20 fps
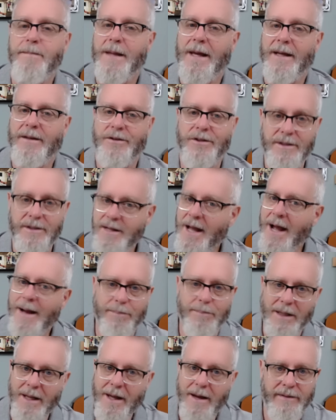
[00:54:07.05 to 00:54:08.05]
And
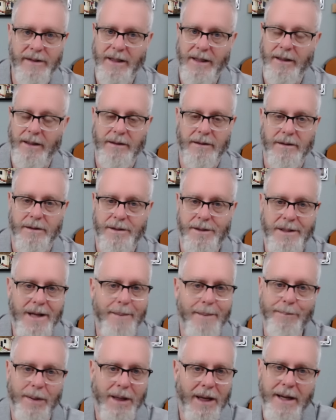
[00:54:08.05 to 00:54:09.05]
stop loving it.
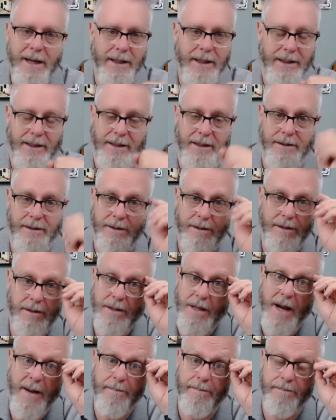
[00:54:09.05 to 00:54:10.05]
Stop playing in it.
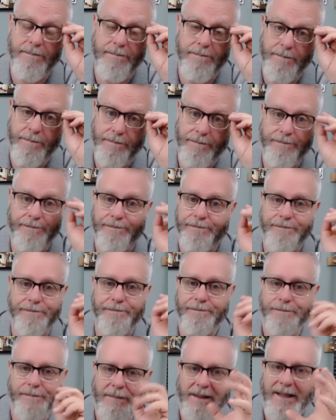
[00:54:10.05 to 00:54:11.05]
Stop
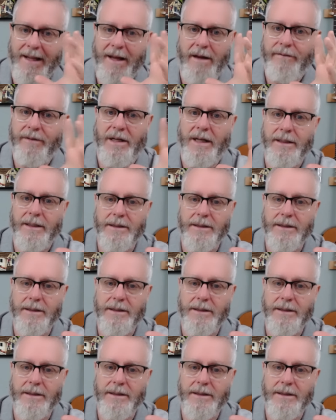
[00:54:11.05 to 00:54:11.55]
loving it.